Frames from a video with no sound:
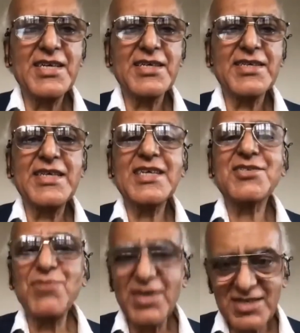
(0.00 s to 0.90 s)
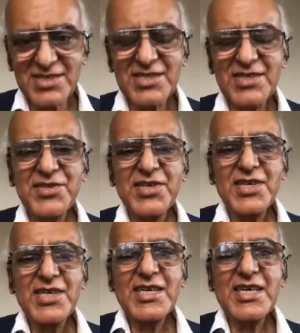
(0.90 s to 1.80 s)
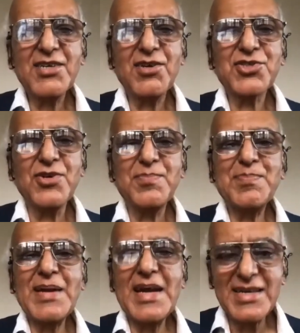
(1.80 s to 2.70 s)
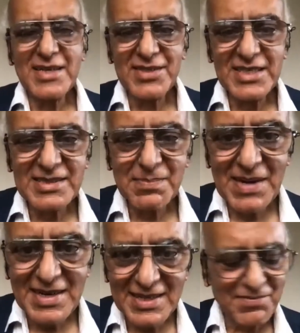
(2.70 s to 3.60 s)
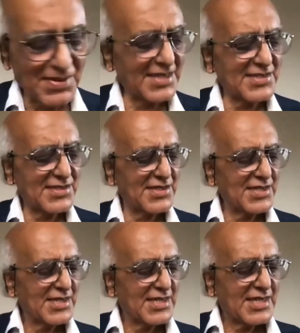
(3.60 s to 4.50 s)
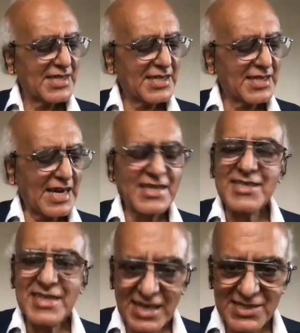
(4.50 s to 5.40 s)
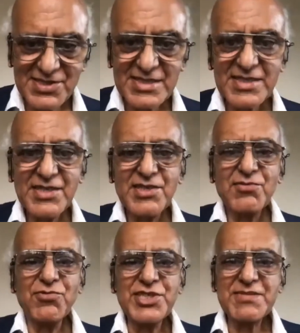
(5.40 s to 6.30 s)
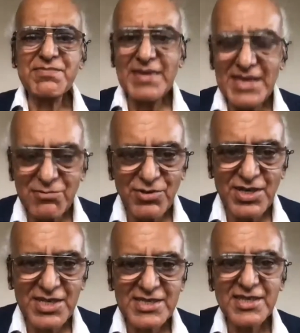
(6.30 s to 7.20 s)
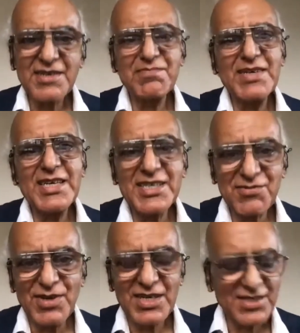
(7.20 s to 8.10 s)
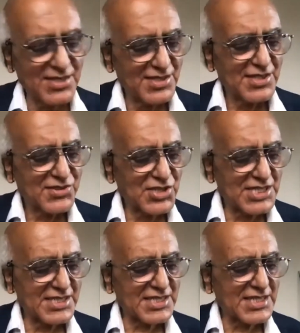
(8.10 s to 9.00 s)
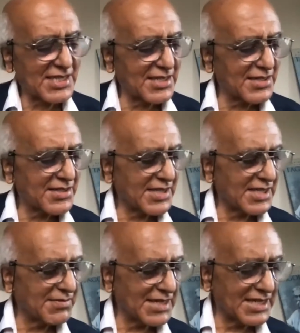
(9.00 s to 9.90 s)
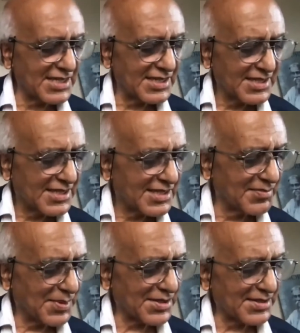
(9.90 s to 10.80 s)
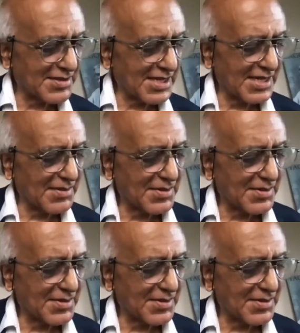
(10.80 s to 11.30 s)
guessworks, and also plan and in the planning phase, and ideas which may work or may not work. This is the second very important uh,